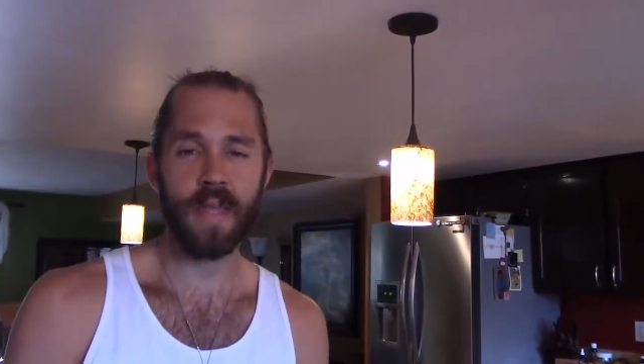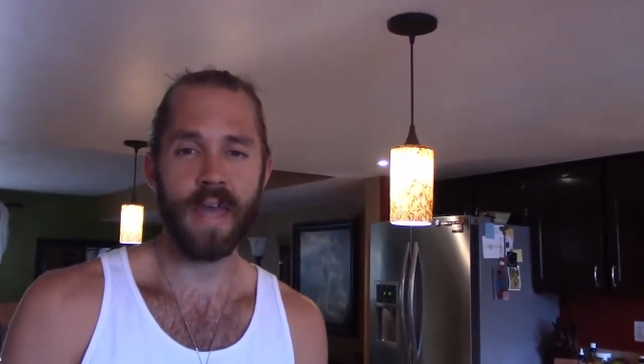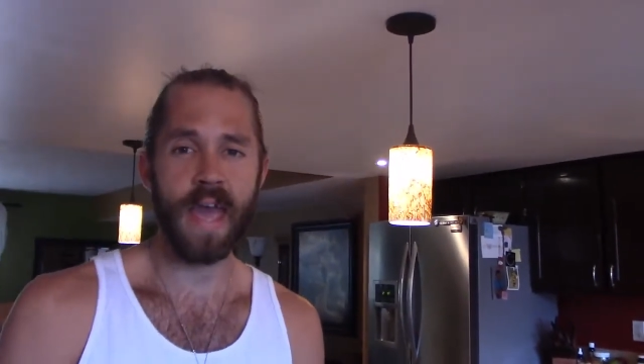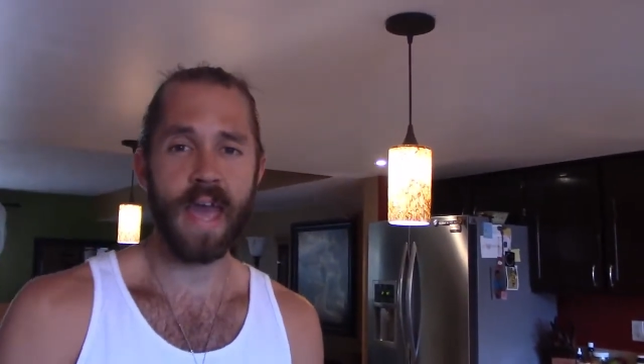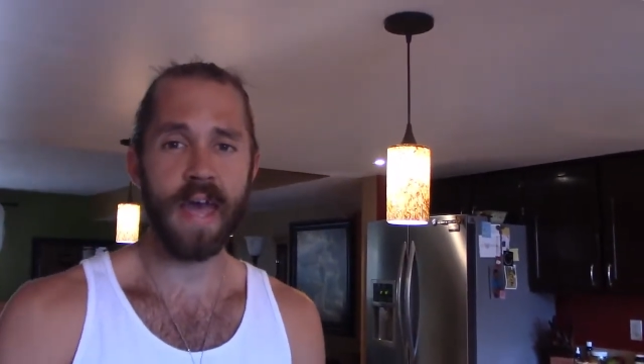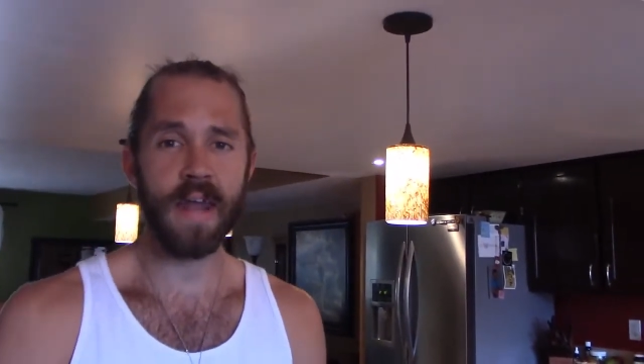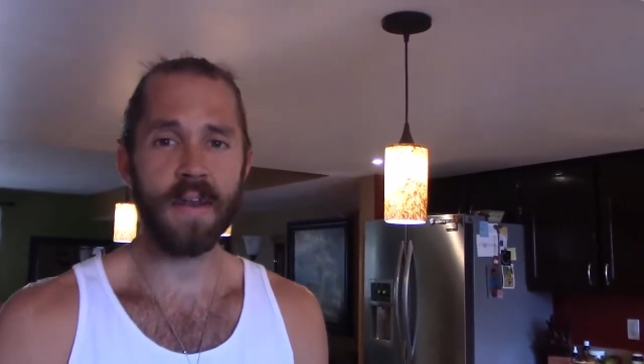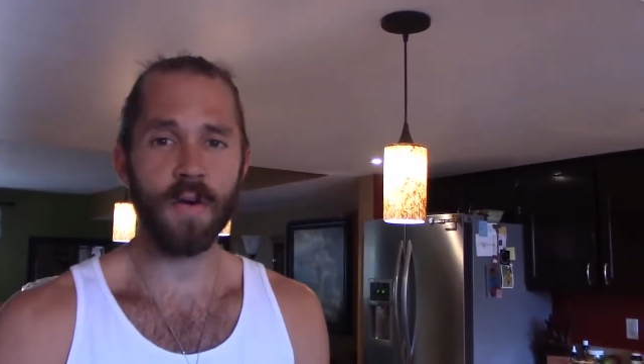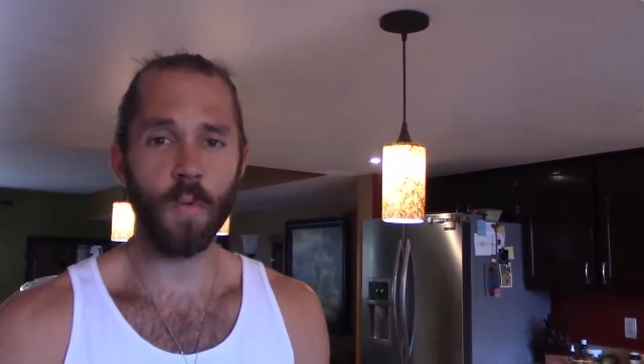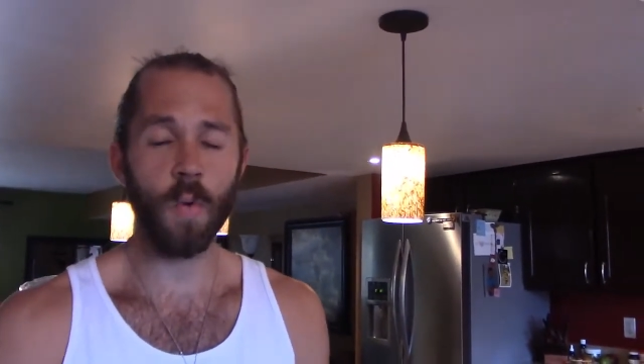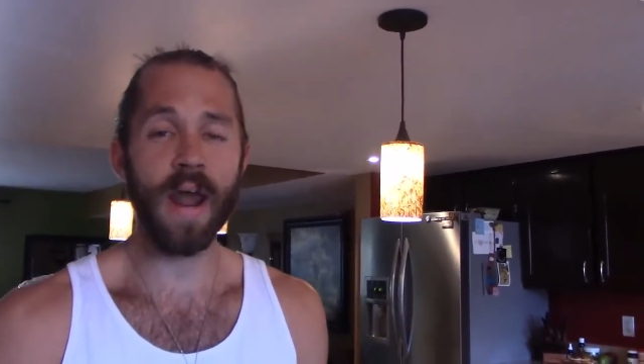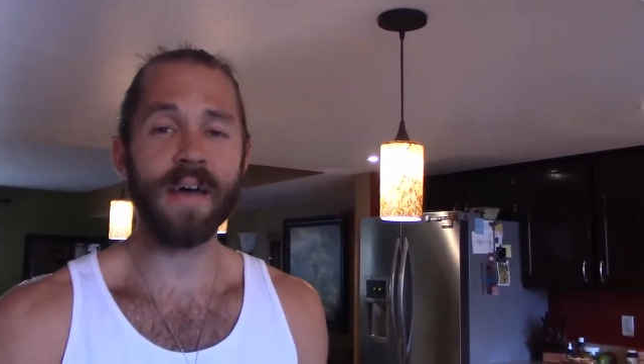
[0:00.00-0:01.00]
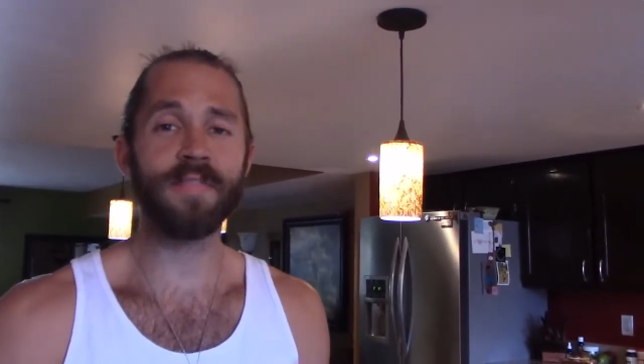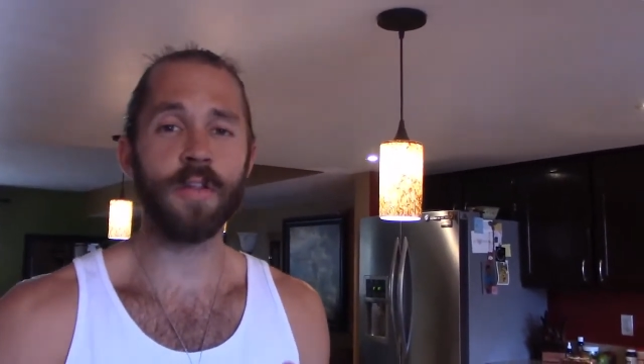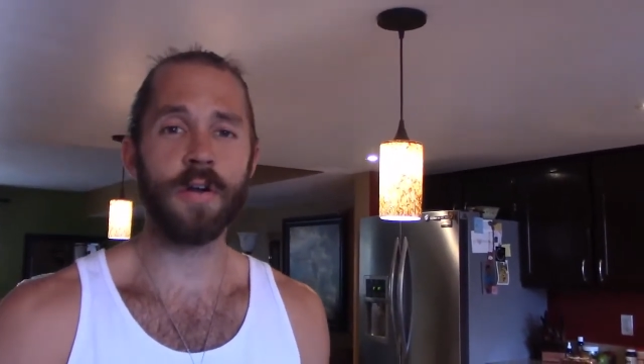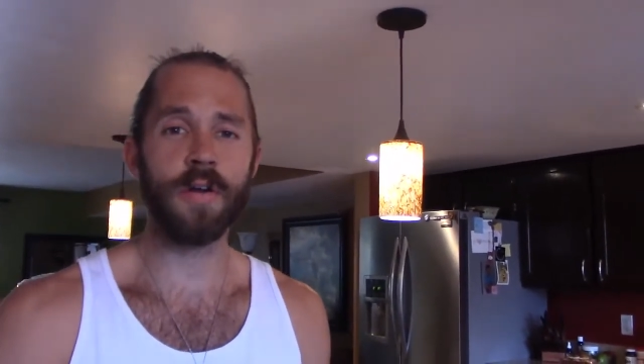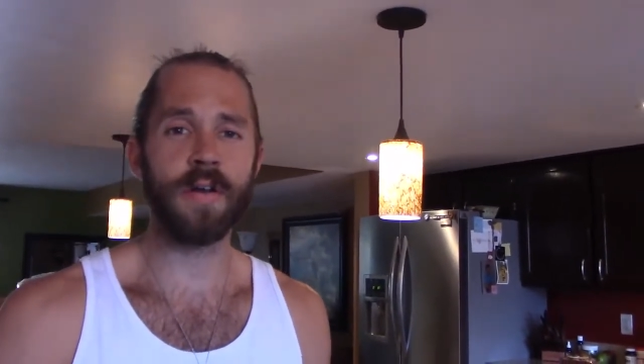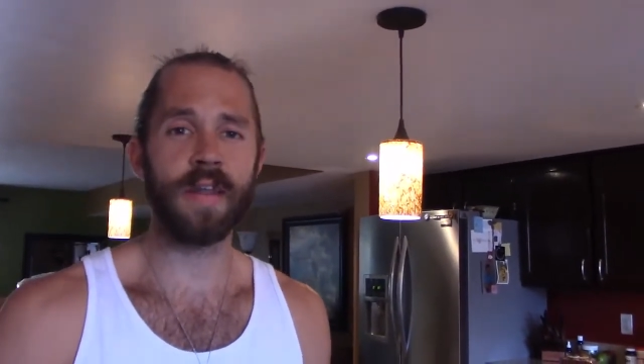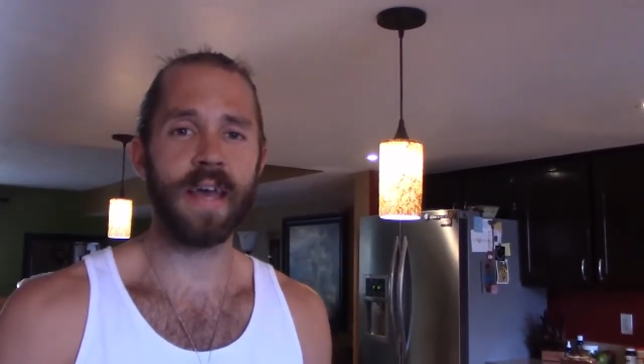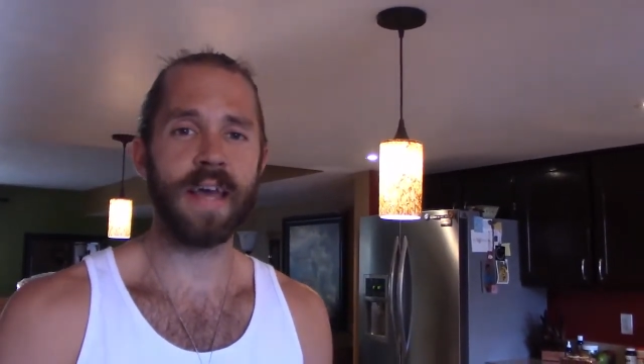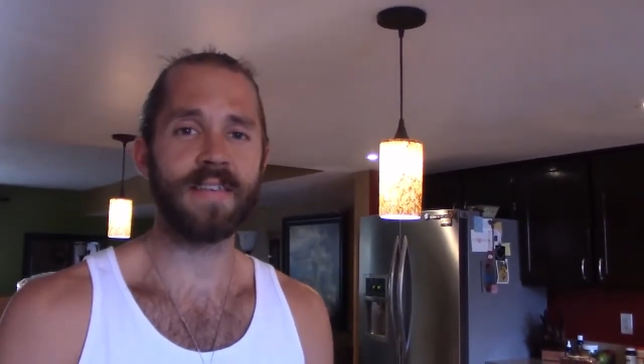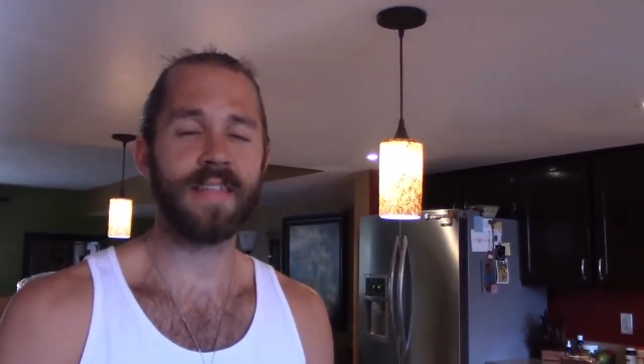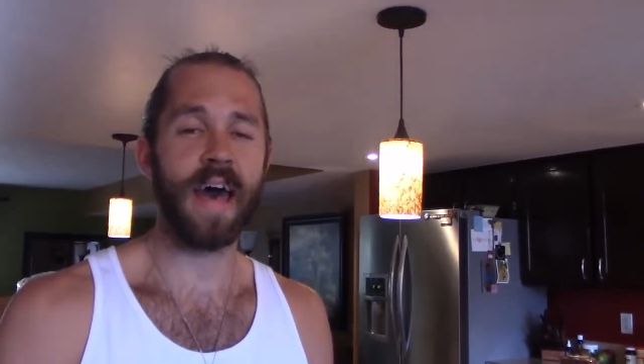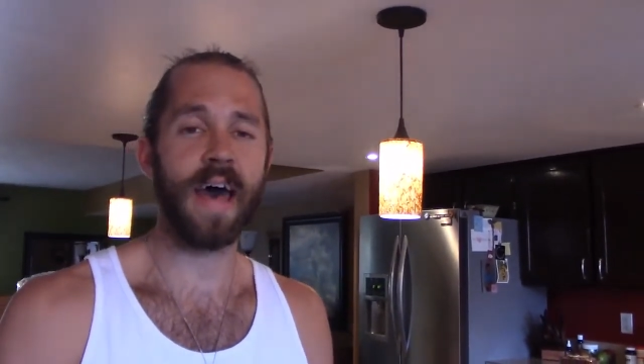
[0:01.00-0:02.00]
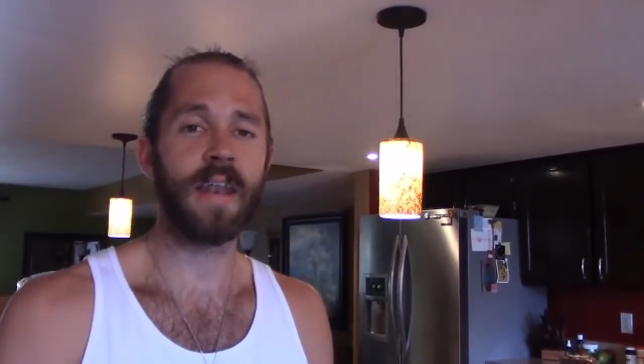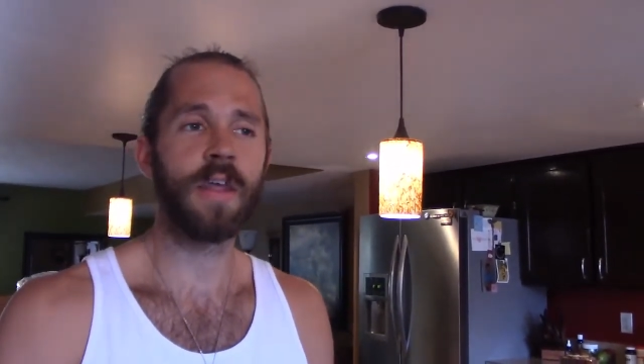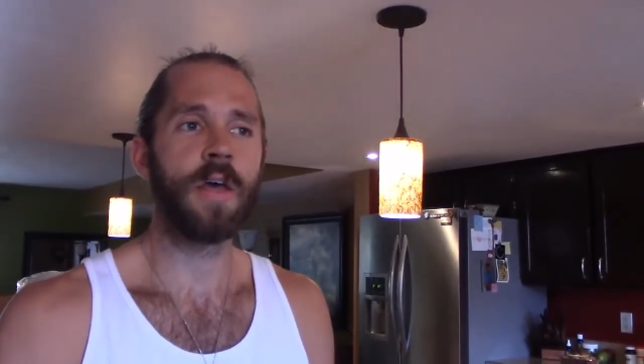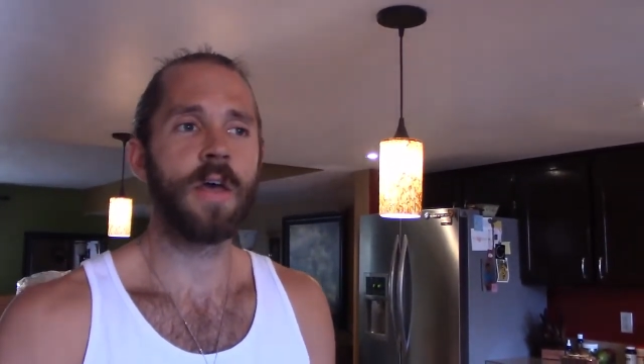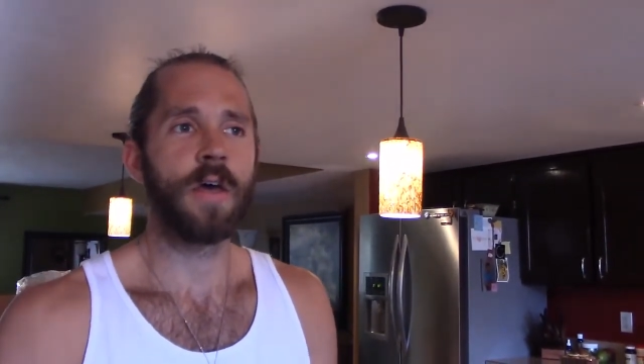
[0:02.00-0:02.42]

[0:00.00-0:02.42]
And what I've learned is that